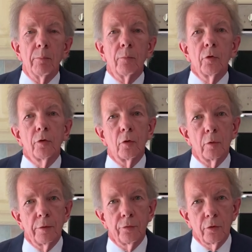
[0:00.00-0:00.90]
So
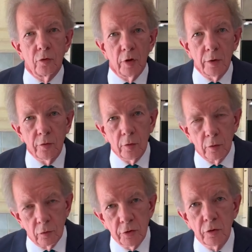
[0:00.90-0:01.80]
we've suggested
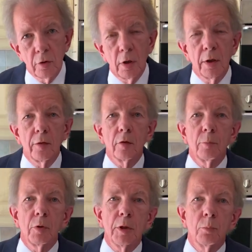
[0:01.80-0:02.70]
originally
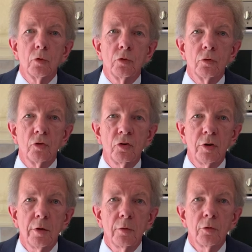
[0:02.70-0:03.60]
that people should
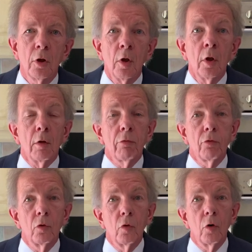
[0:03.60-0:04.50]
shield
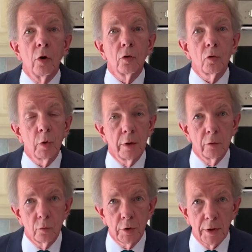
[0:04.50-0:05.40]
for
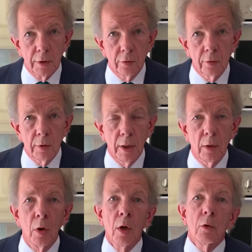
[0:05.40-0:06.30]
12 weeks.
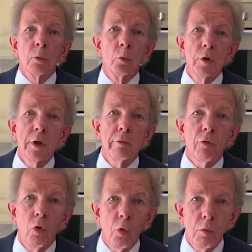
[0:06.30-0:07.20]
Now, we have
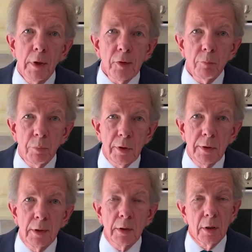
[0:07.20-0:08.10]
always
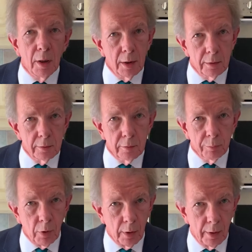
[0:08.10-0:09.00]
been guided
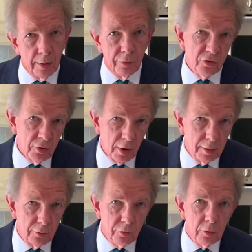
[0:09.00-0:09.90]
by the
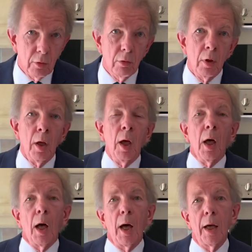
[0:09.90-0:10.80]
science,
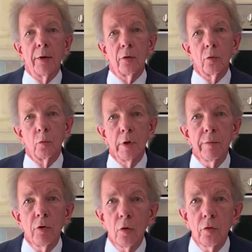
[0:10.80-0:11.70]
and
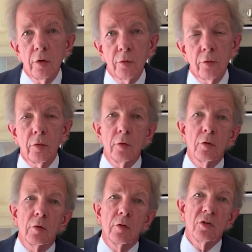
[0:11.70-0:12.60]
we've noticed that
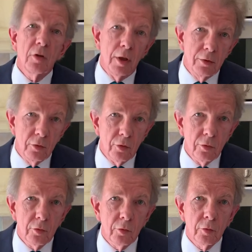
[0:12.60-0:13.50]
the
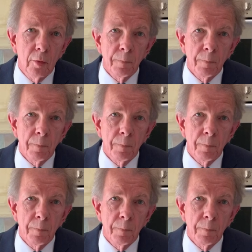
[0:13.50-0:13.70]
scientists